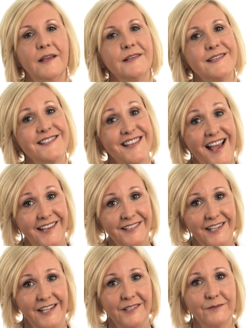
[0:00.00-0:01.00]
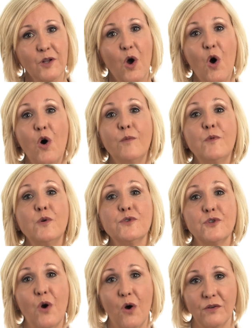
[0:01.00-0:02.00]
Sadly,
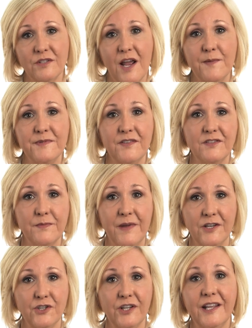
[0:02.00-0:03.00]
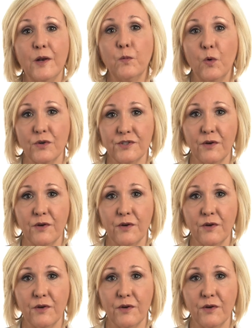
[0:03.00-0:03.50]
almost all types of dementia get worse